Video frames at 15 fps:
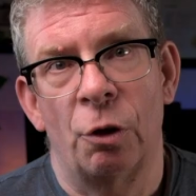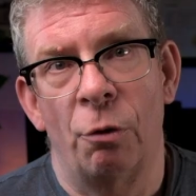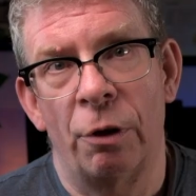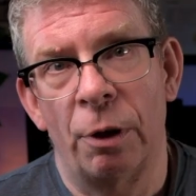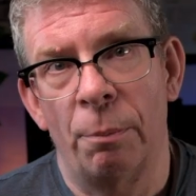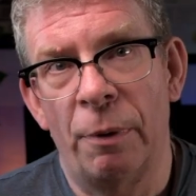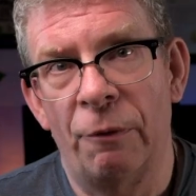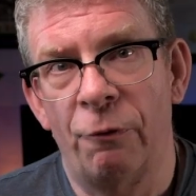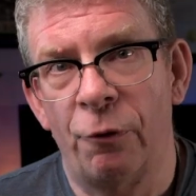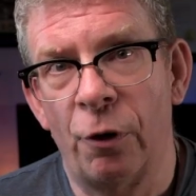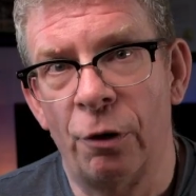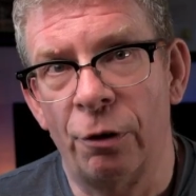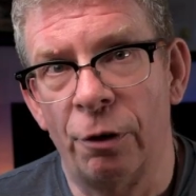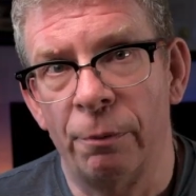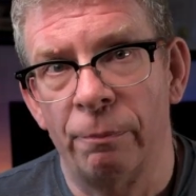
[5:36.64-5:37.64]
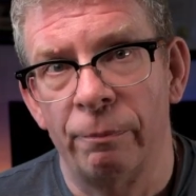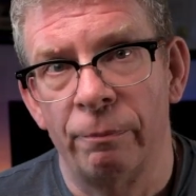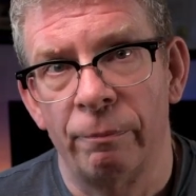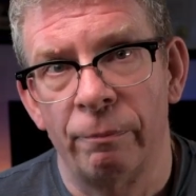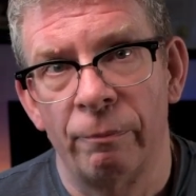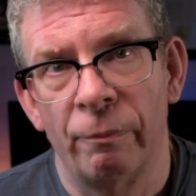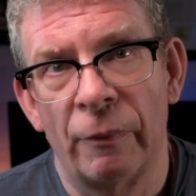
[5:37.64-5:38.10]
Going a bit further,
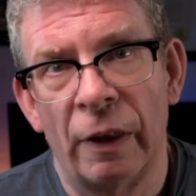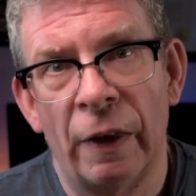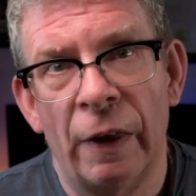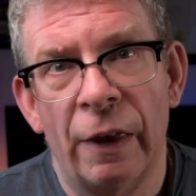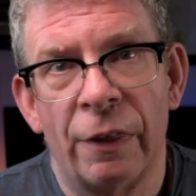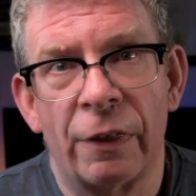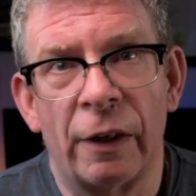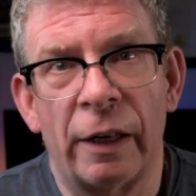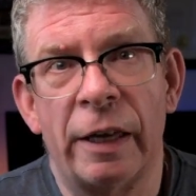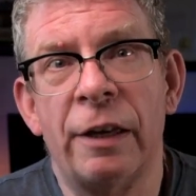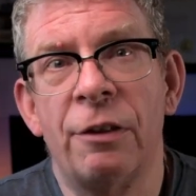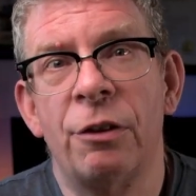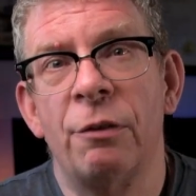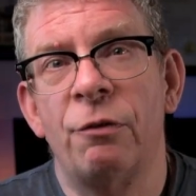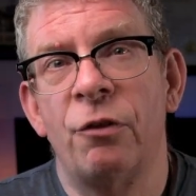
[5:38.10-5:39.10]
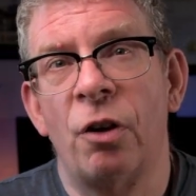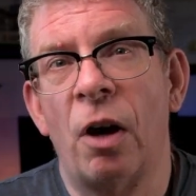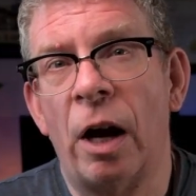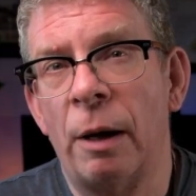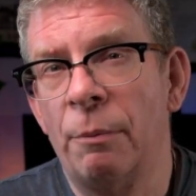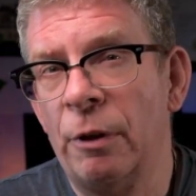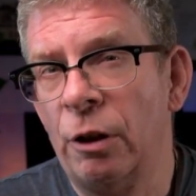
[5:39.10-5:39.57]
the length of
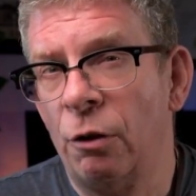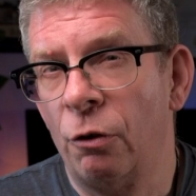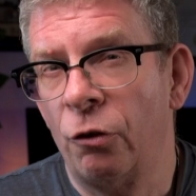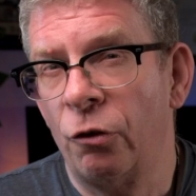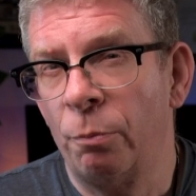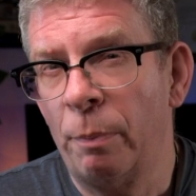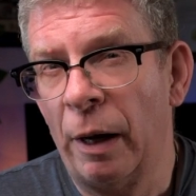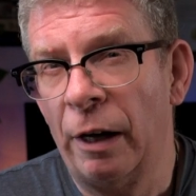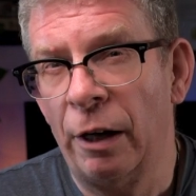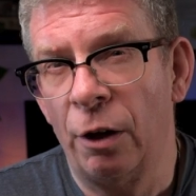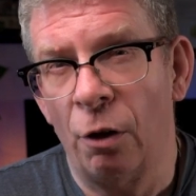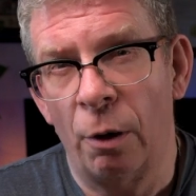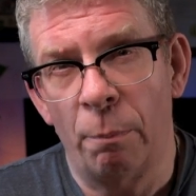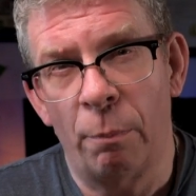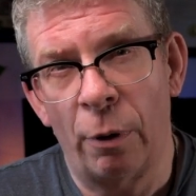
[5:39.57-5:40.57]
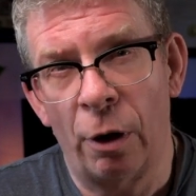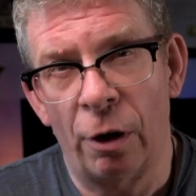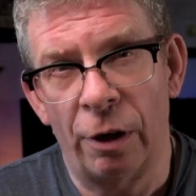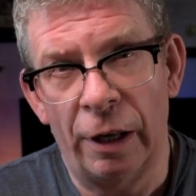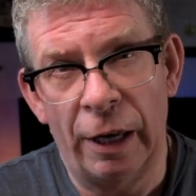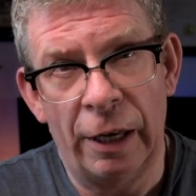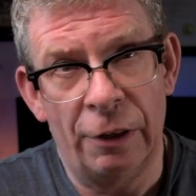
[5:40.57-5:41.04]
time that you're spending on
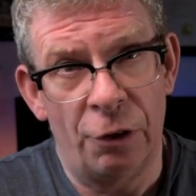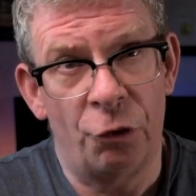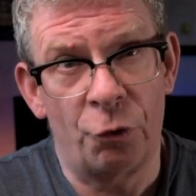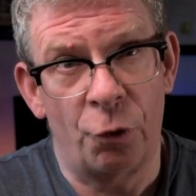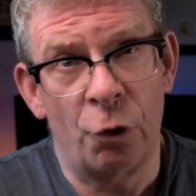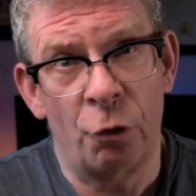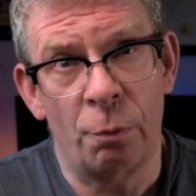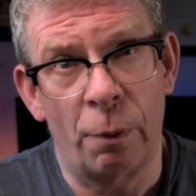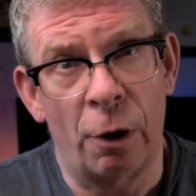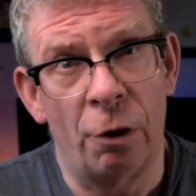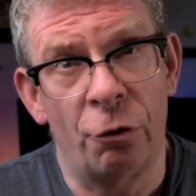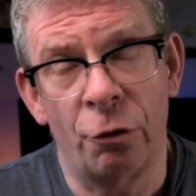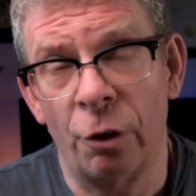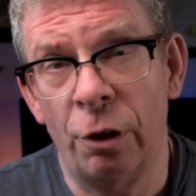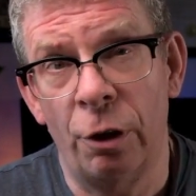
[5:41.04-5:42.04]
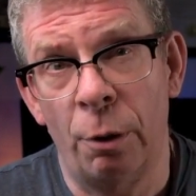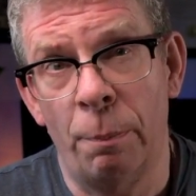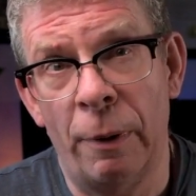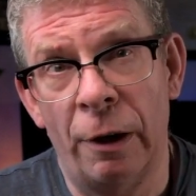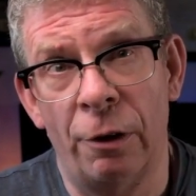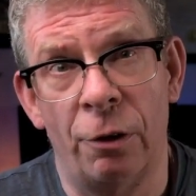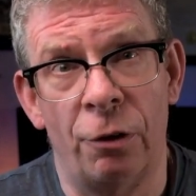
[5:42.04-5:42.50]
Part A, this first part, is going to
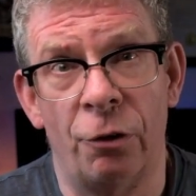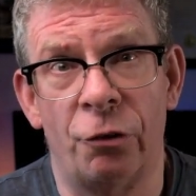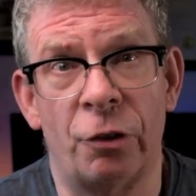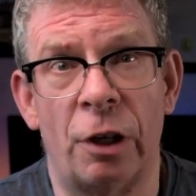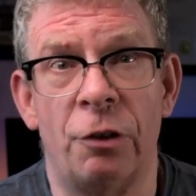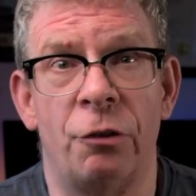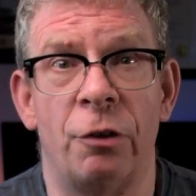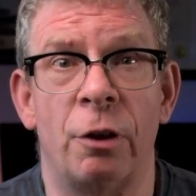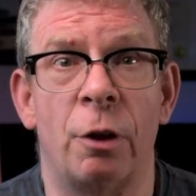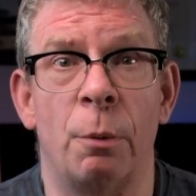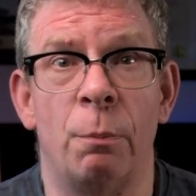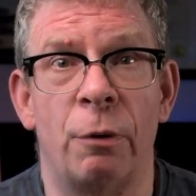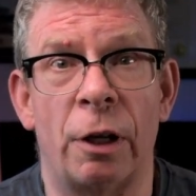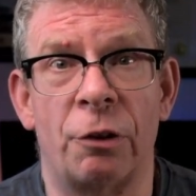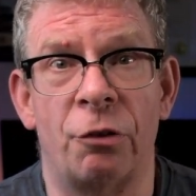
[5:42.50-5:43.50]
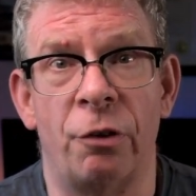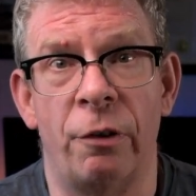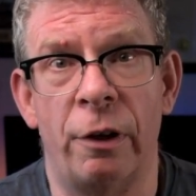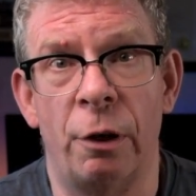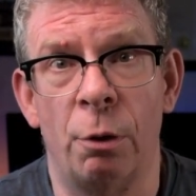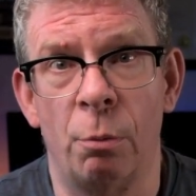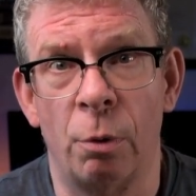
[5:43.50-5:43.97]
depend on the size and
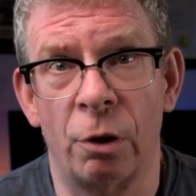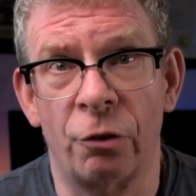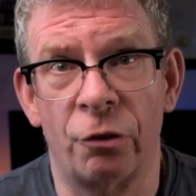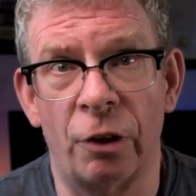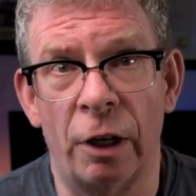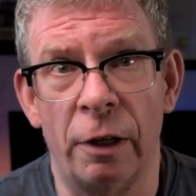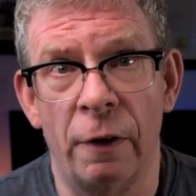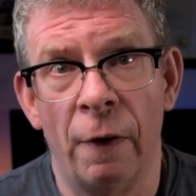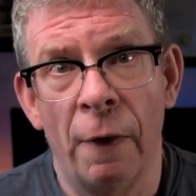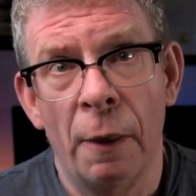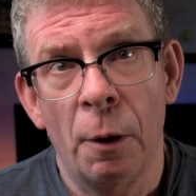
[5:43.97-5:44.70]
complexity of your work site.